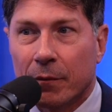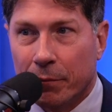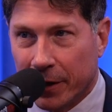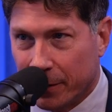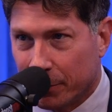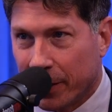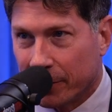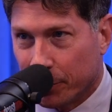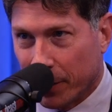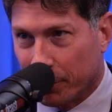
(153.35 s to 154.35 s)
Big
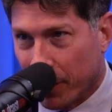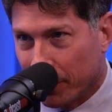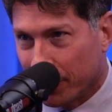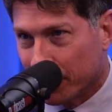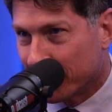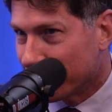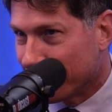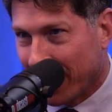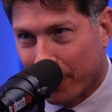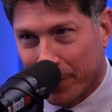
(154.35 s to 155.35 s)
implants, big problems.
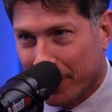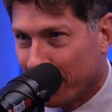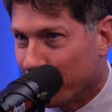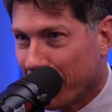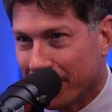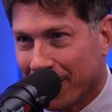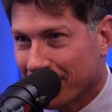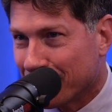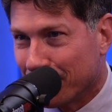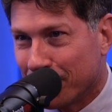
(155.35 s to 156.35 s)
That'll be another podcast
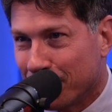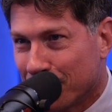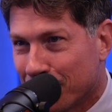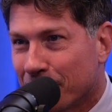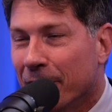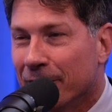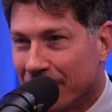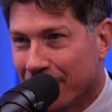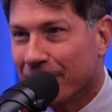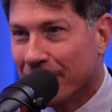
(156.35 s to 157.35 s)
in the future. But
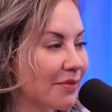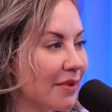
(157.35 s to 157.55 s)
you know.